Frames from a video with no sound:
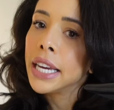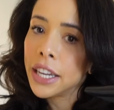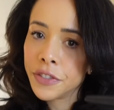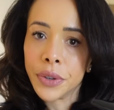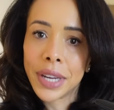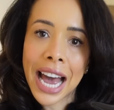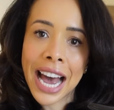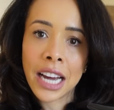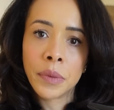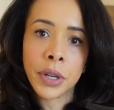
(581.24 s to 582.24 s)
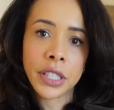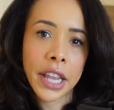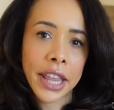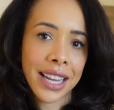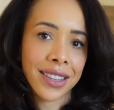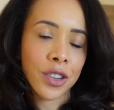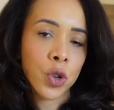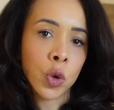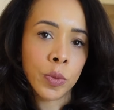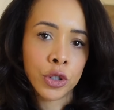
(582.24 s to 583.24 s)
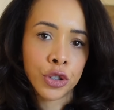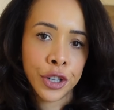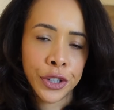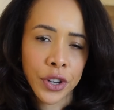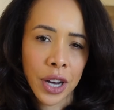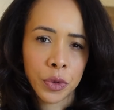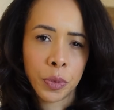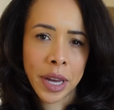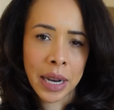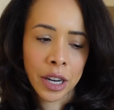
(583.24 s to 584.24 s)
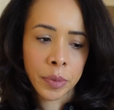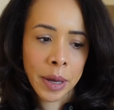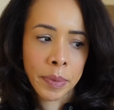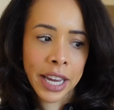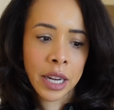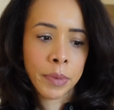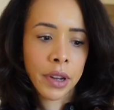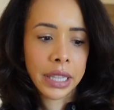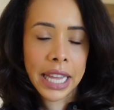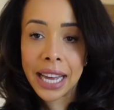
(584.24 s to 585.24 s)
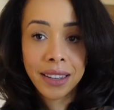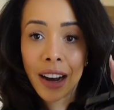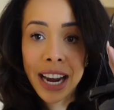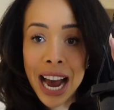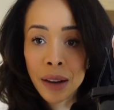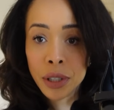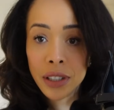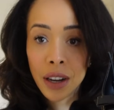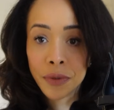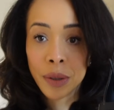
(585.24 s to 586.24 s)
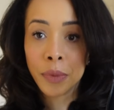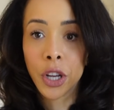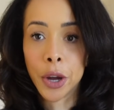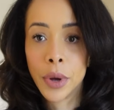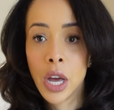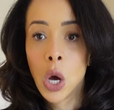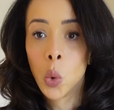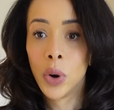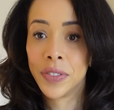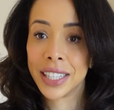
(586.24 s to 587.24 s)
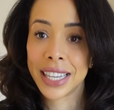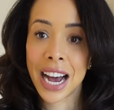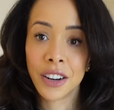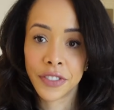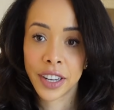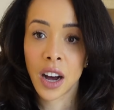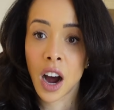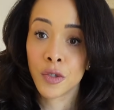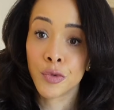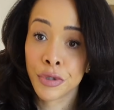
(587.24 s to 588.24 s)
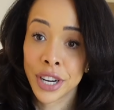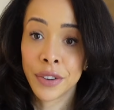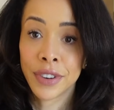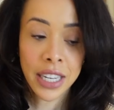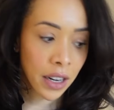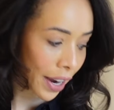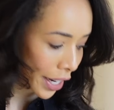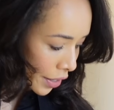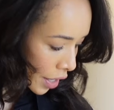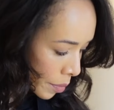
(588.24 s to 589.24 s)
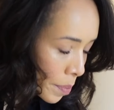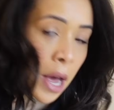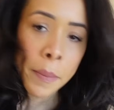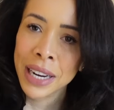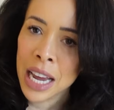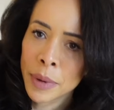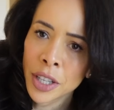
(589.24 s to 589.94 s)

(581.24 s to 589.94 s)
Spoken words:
if you can, because I think the normal true to size will be a little bit big, but there, I absolutely love them. So with this outfit, I really, really like them. But let me